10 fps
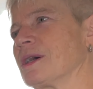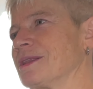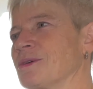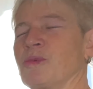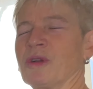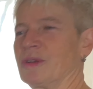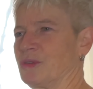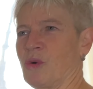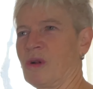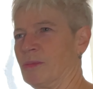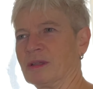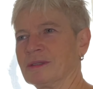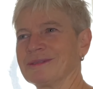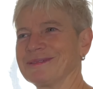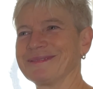the word is horrible.
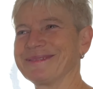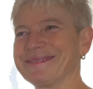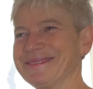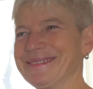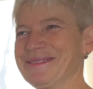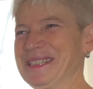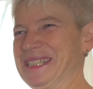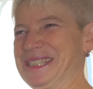I mean, it's